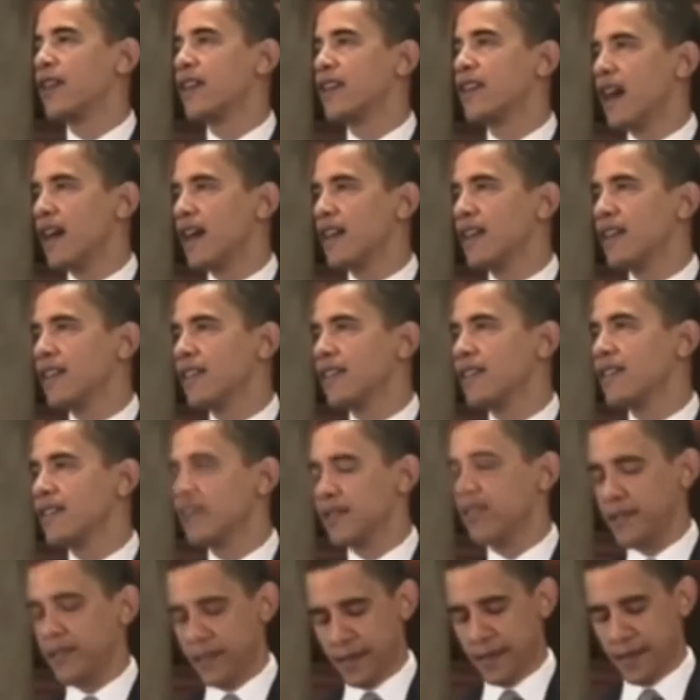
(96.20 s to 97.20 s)
Douglass,
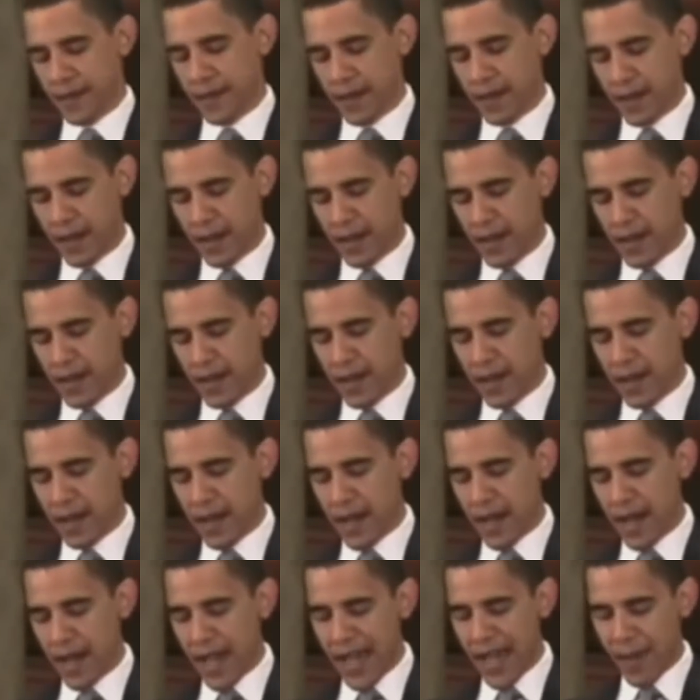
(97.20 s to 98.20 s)

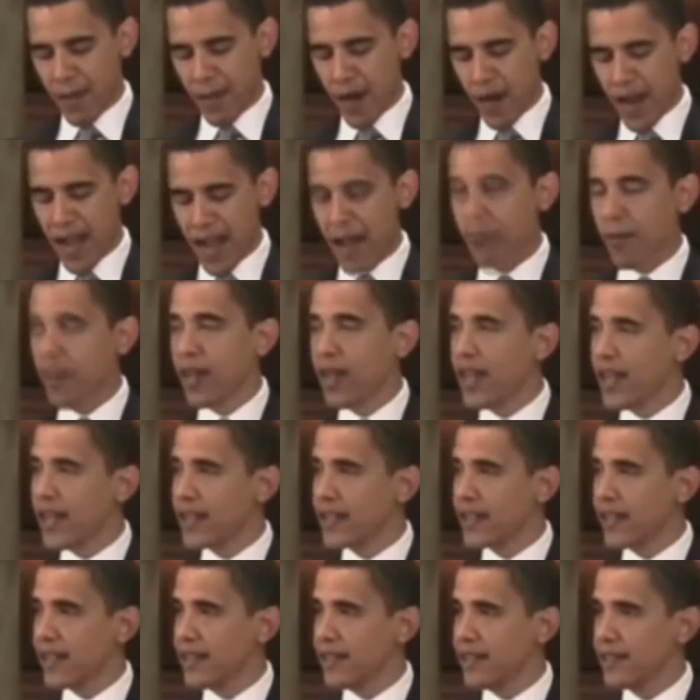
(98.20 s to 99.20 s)
Abraham
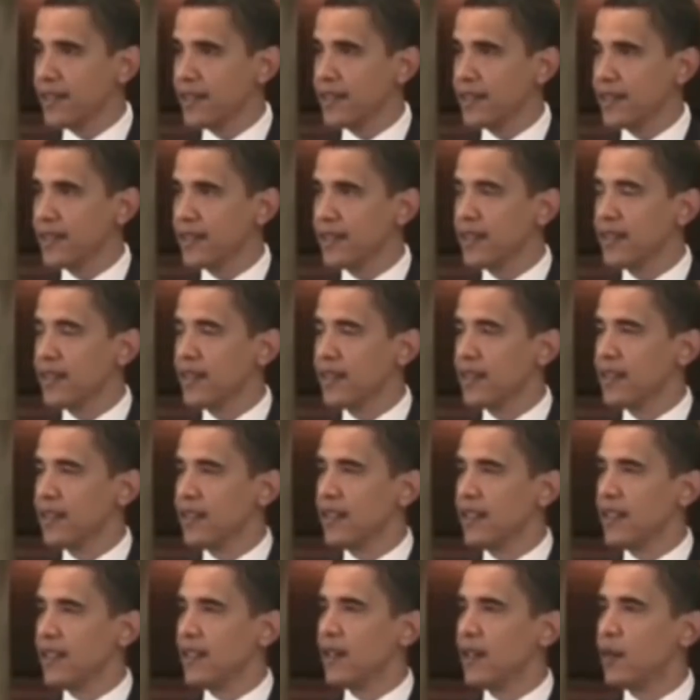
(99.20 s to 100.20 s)
Lincoln,
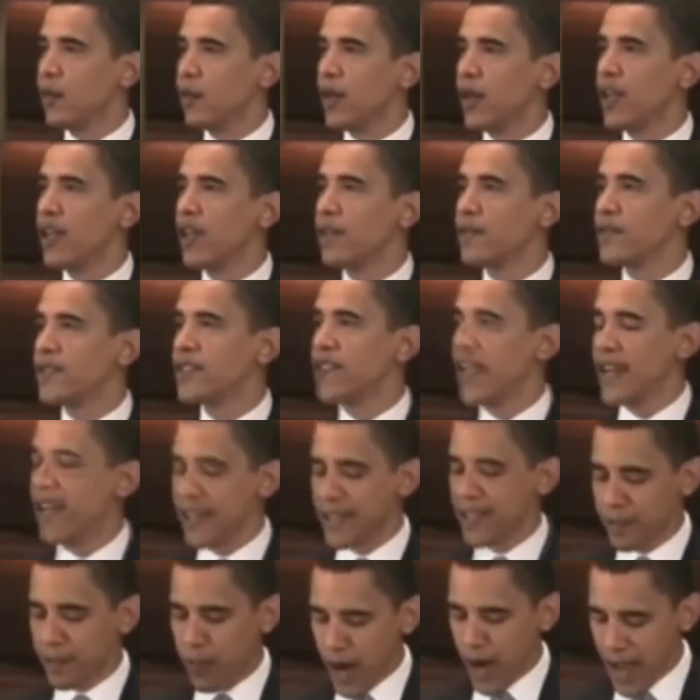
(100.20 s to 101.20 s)
Williams
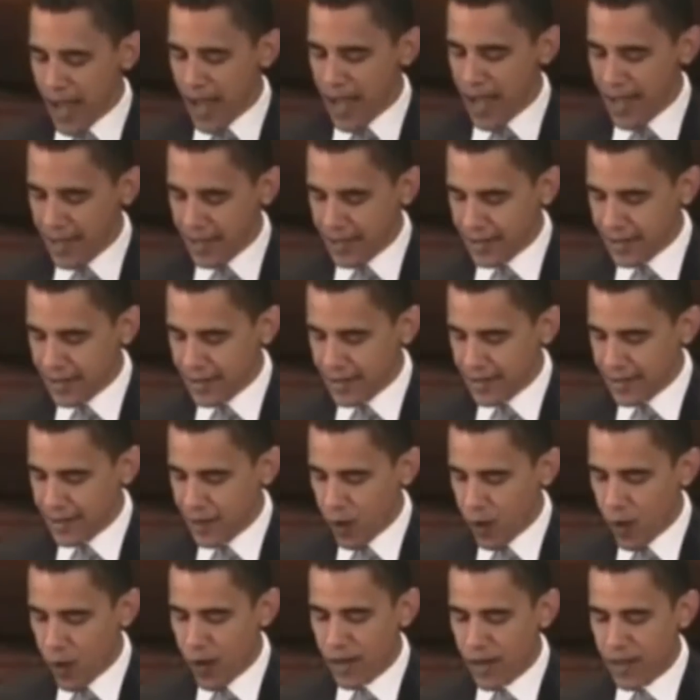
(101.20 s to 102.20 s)
Jennings Bryan,
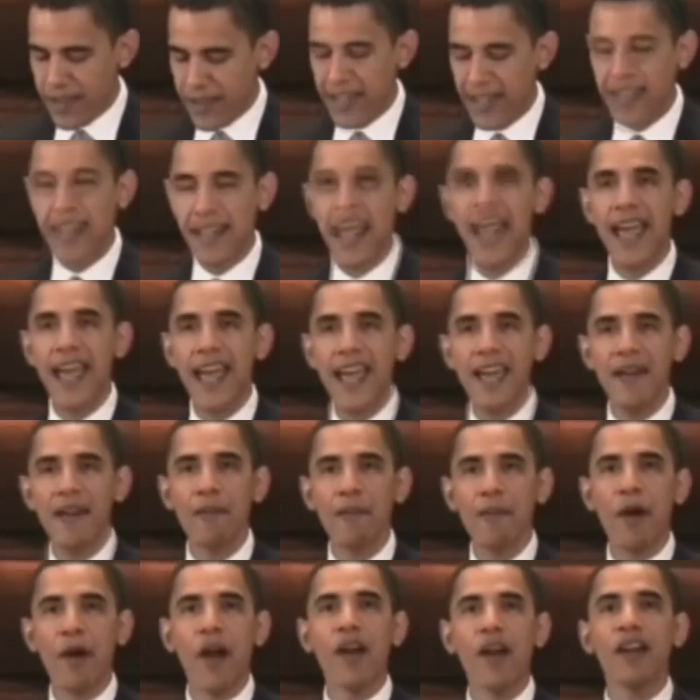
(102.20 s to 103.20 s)
Dorothy Day,
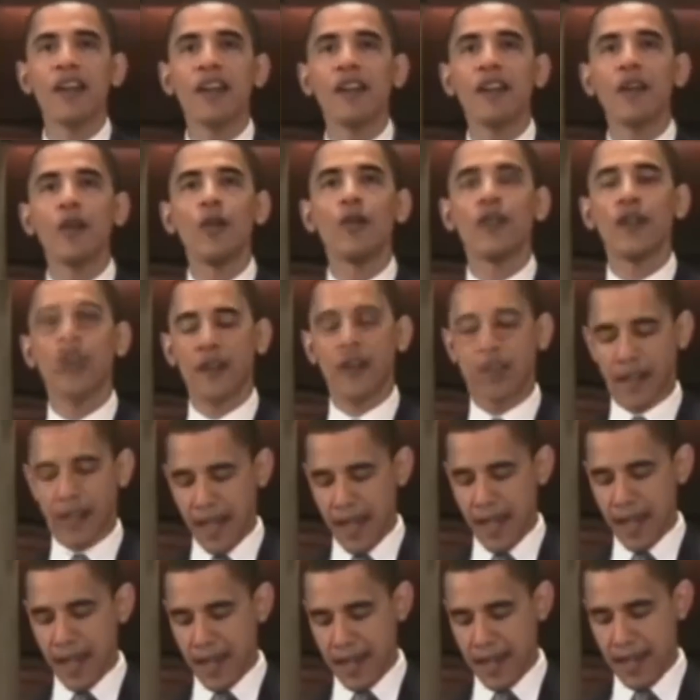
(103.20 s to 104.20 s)
Martin Luther
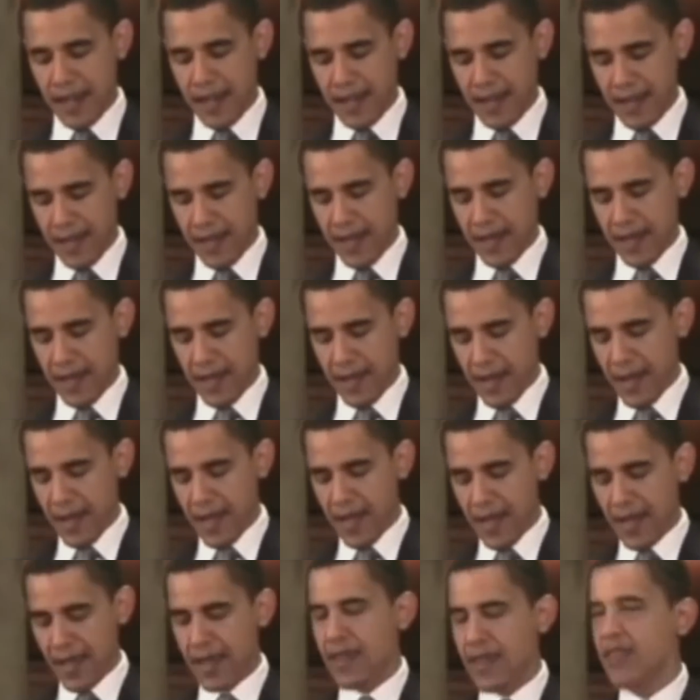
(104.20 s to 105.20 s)

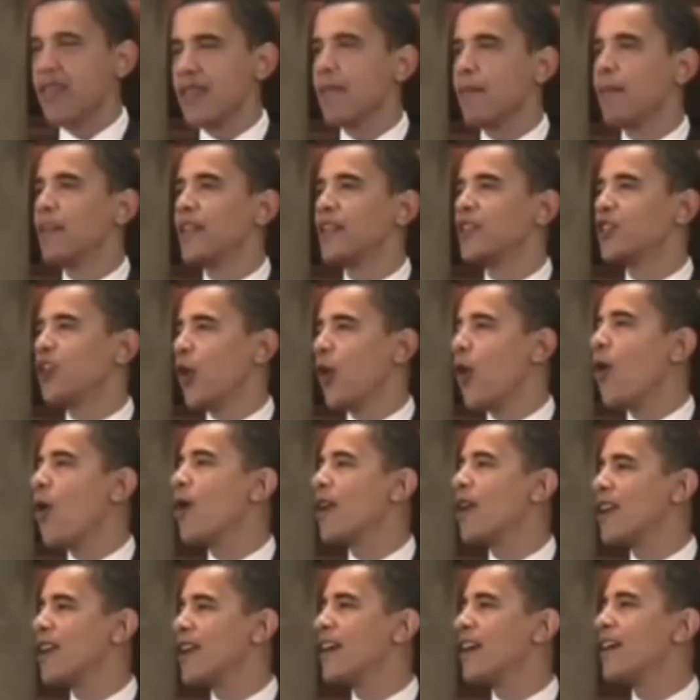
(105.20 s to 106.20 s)
King, the
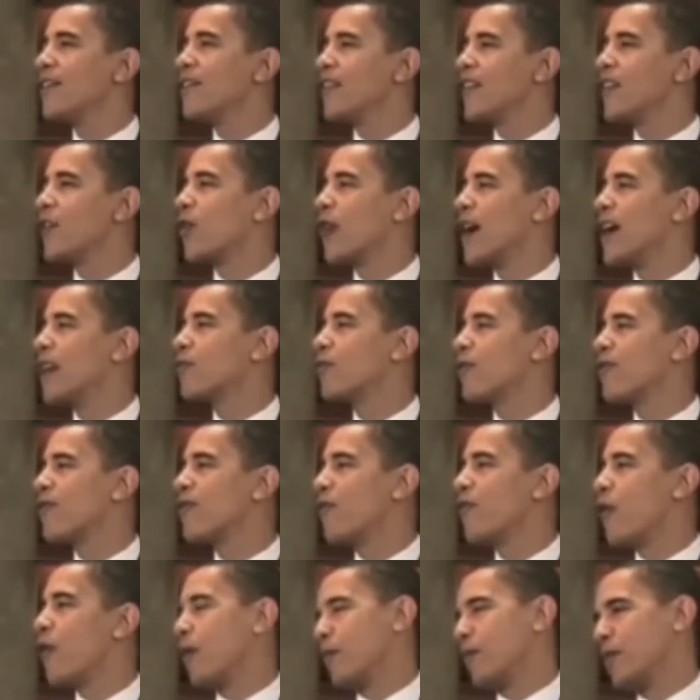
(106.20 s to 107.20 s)
majority of the great
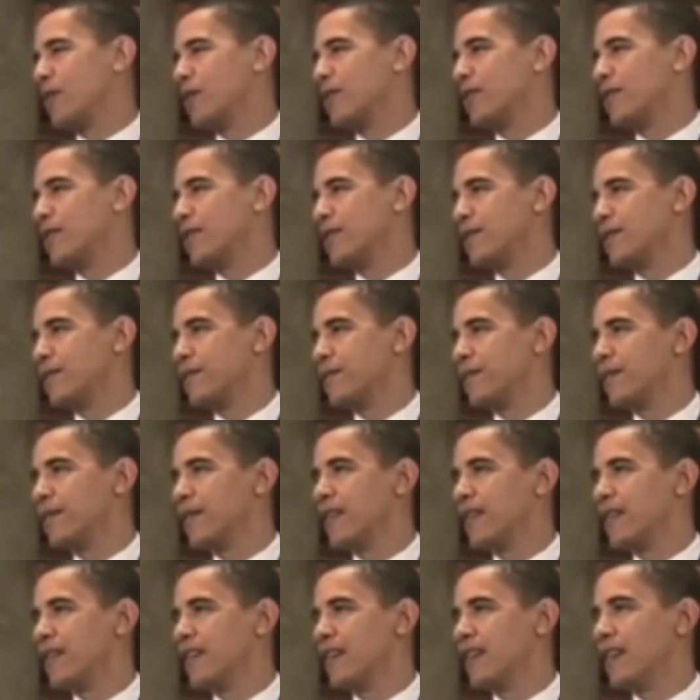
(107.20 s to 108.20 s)

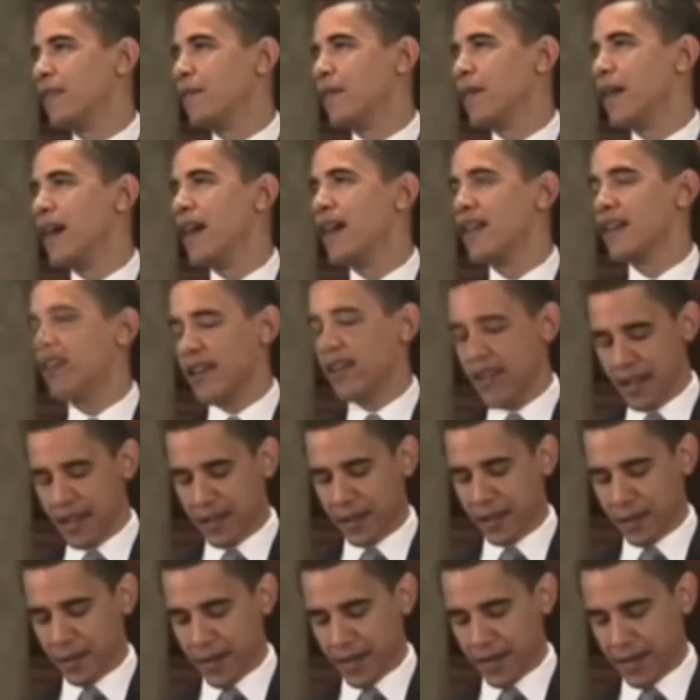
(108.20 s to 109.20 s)
reformers in American
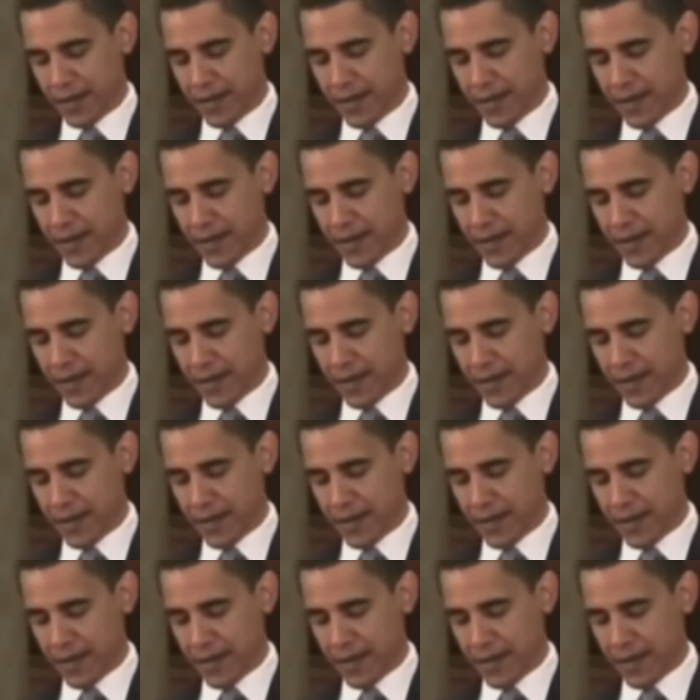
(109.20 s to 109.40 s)
history